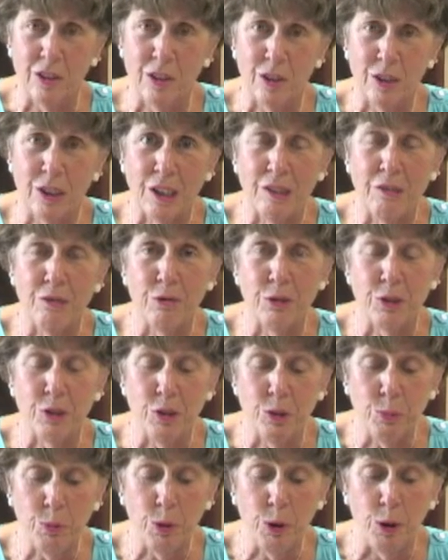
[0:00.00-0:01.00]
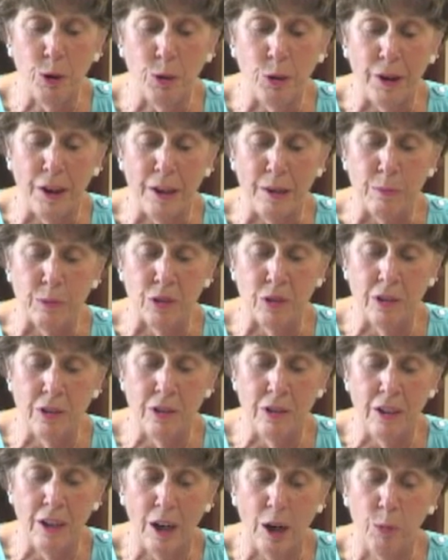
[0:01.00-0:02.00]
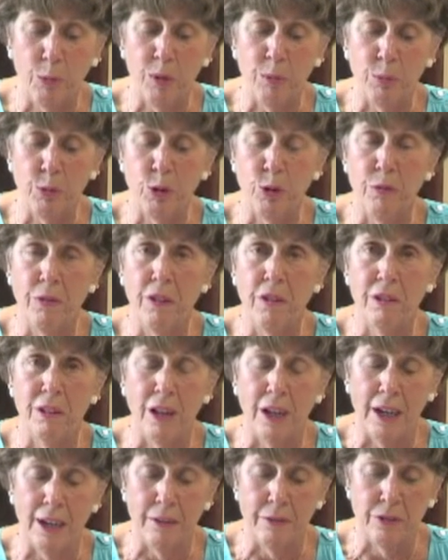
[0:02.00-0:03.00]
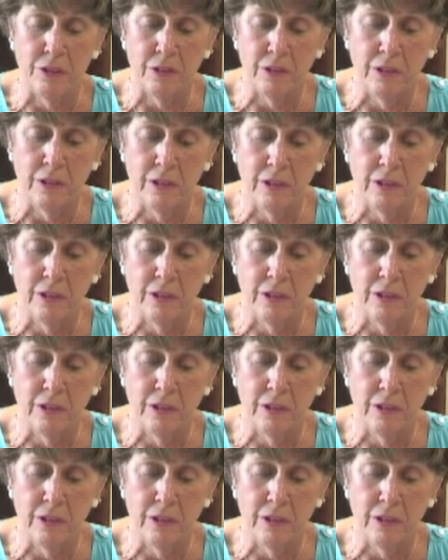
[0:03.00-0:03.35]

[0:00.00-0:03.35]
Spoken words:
looking for new programs to help improve their lives,